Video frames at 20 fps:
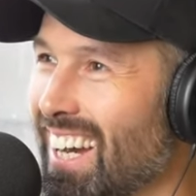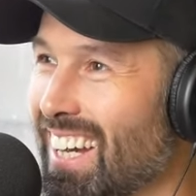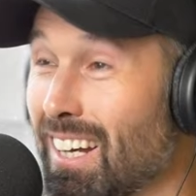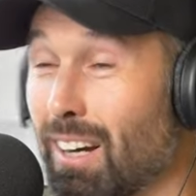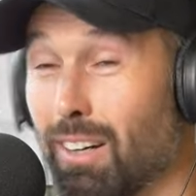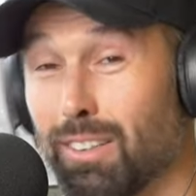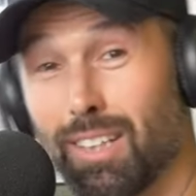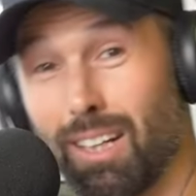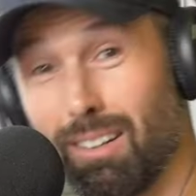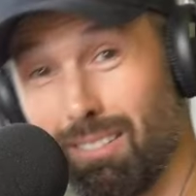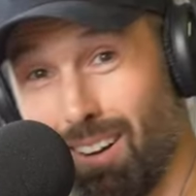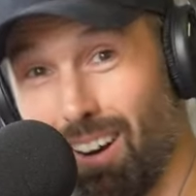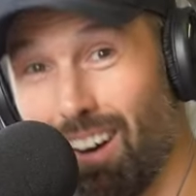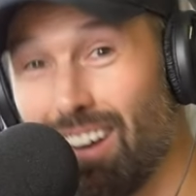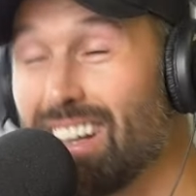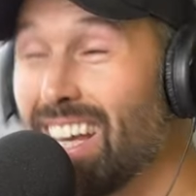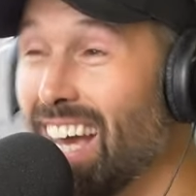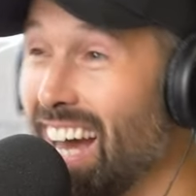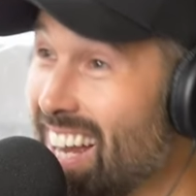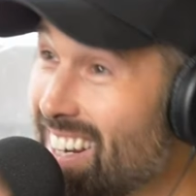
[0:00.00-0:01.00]
And I was like,
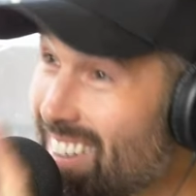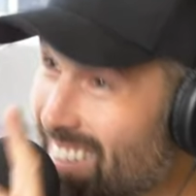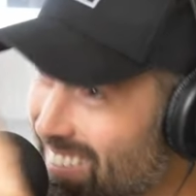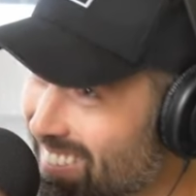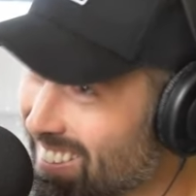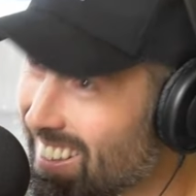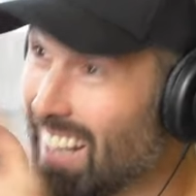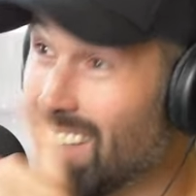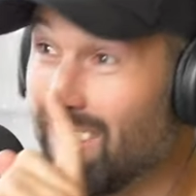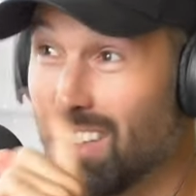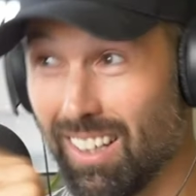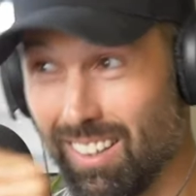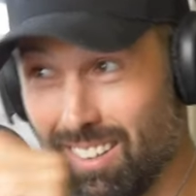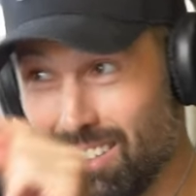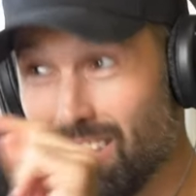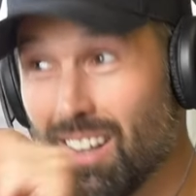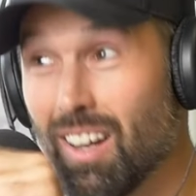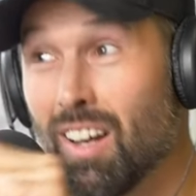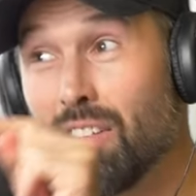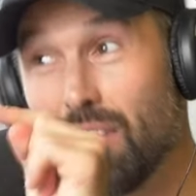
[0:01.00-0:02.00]
okay, that's
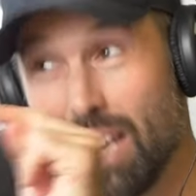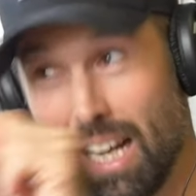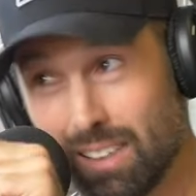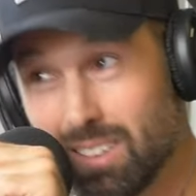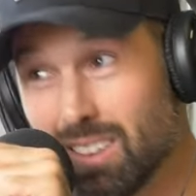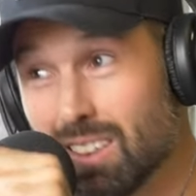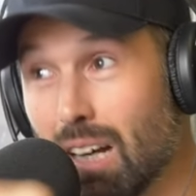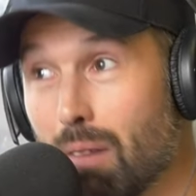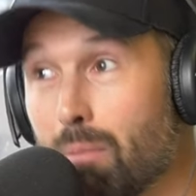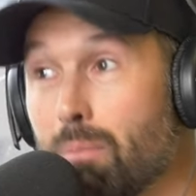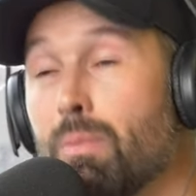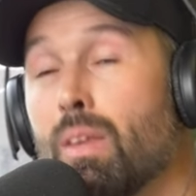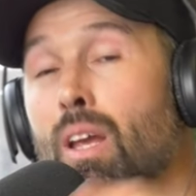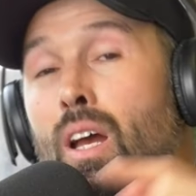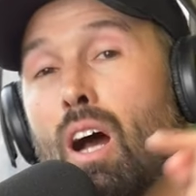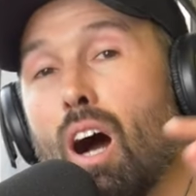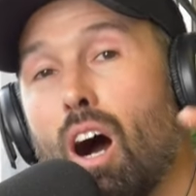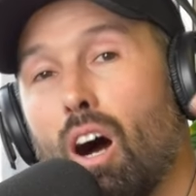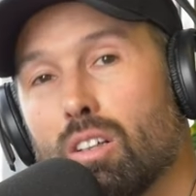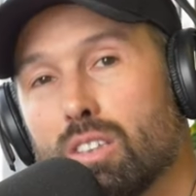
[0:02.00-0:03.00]
something.
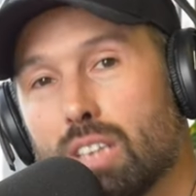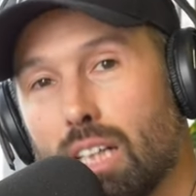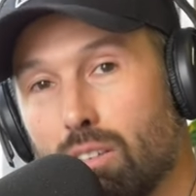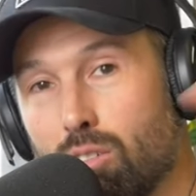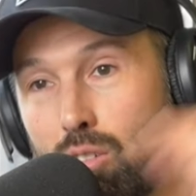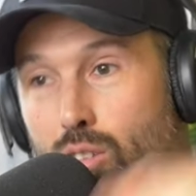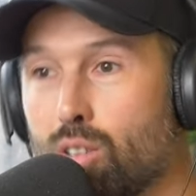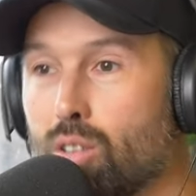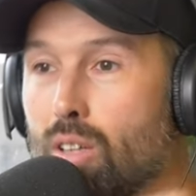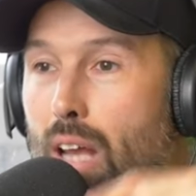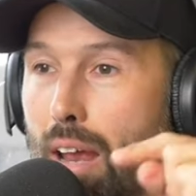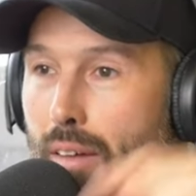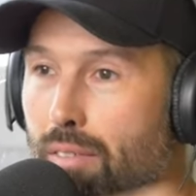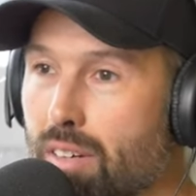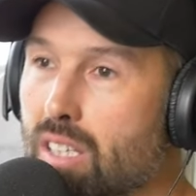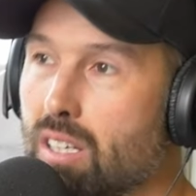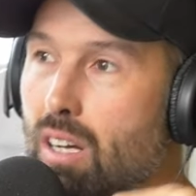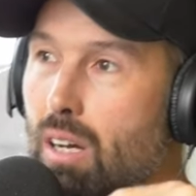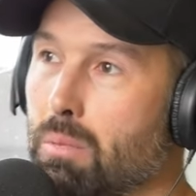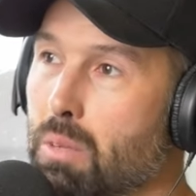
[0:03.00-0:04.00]
I was like, dude,
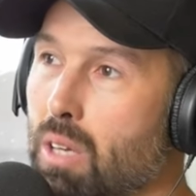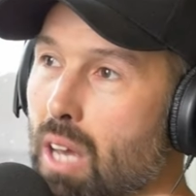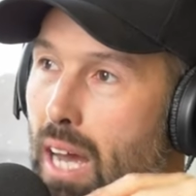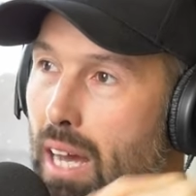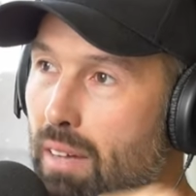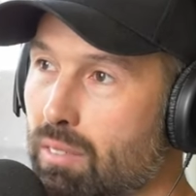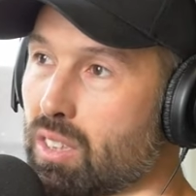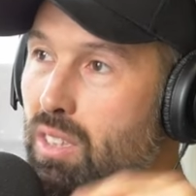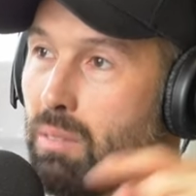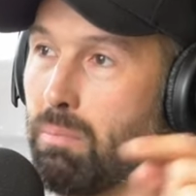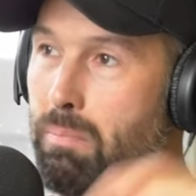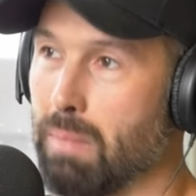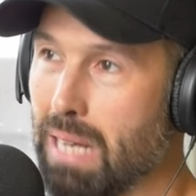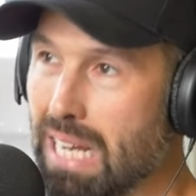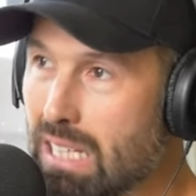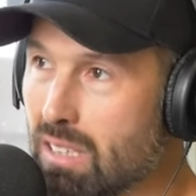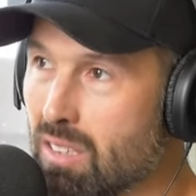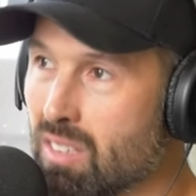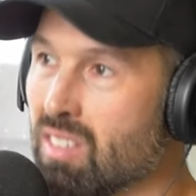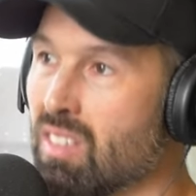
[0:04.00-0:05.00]
every time you have some
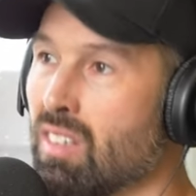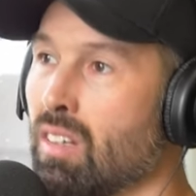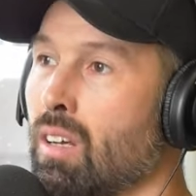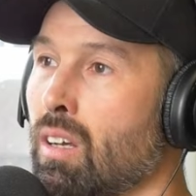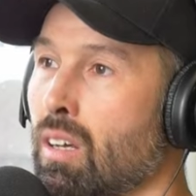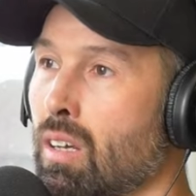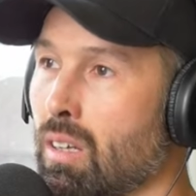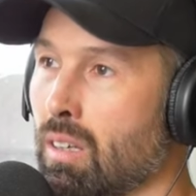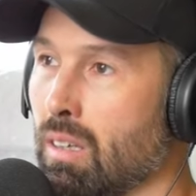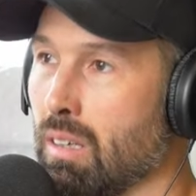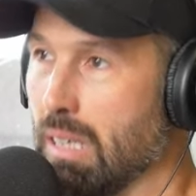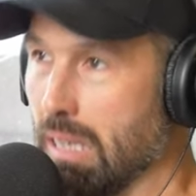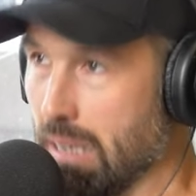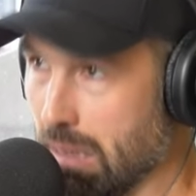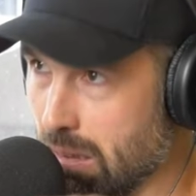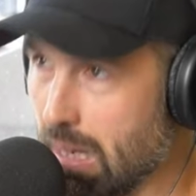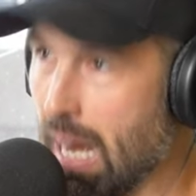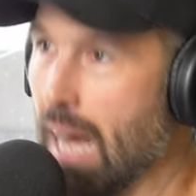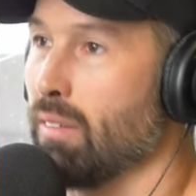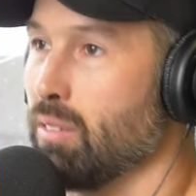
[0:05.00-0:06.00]
meats,
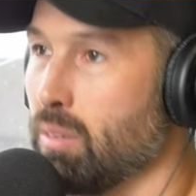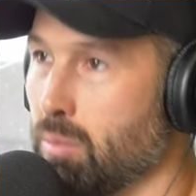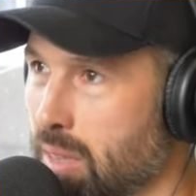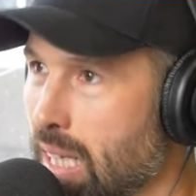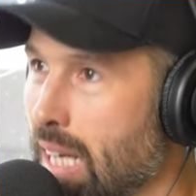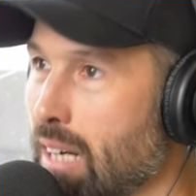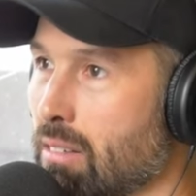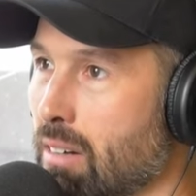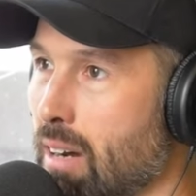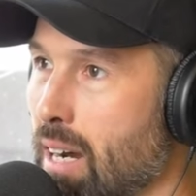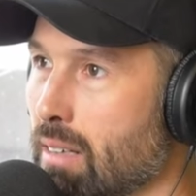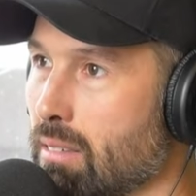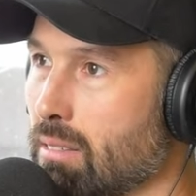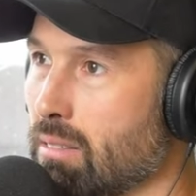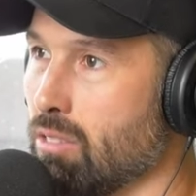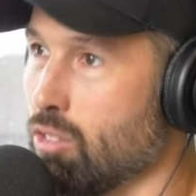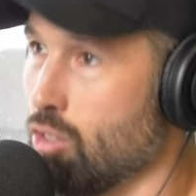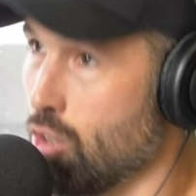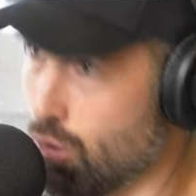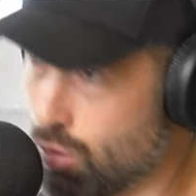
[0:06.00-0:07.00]
have some sauerkraut.
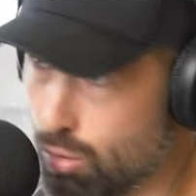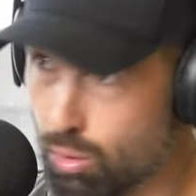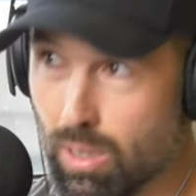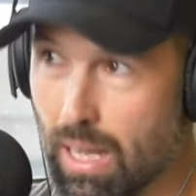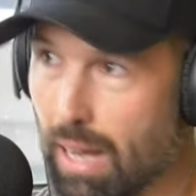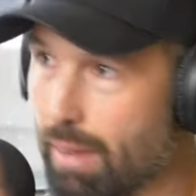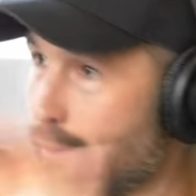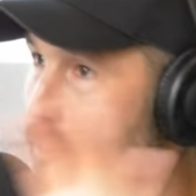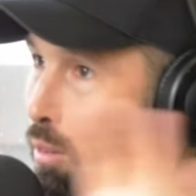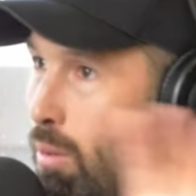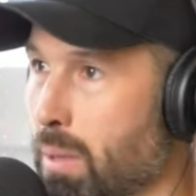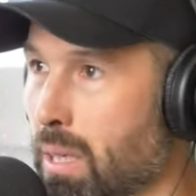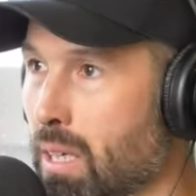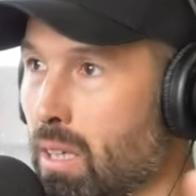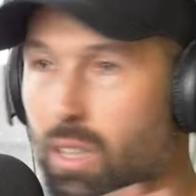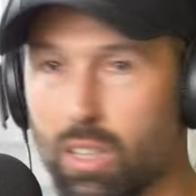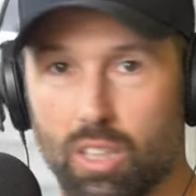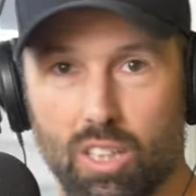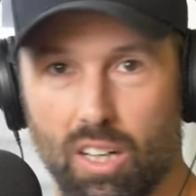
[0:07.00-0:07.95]
Just do that for me.